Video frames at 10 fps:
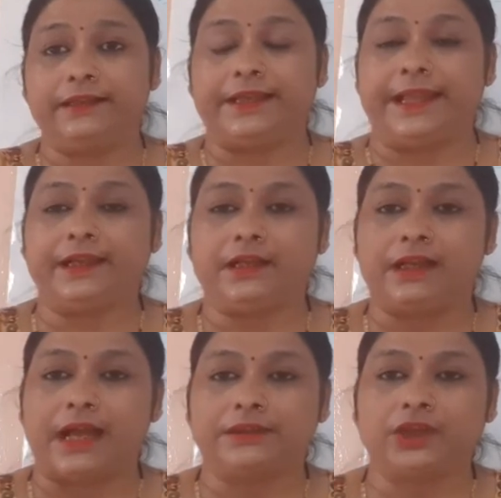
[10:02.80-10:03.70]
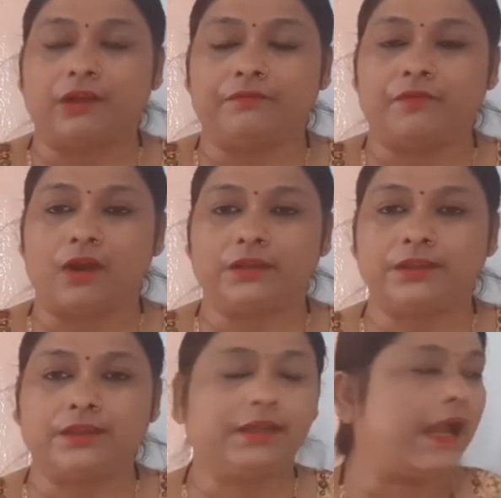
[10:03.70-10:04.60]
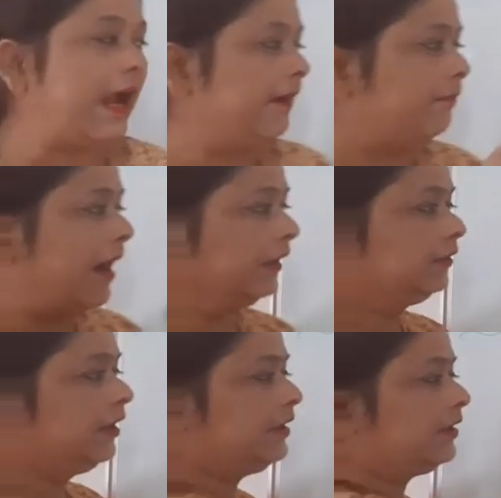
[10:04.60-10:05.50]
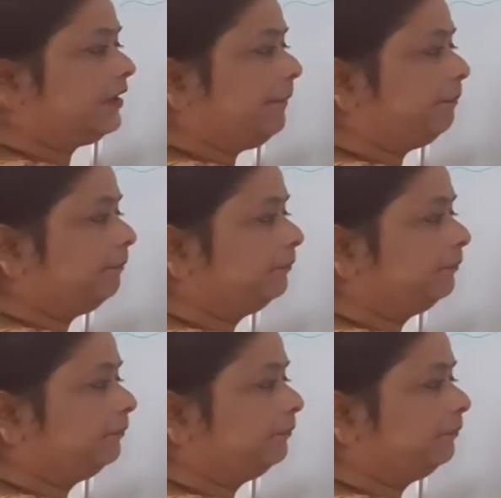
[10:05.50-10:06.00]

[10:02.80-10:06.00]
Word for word: take a glass of water and mark the strip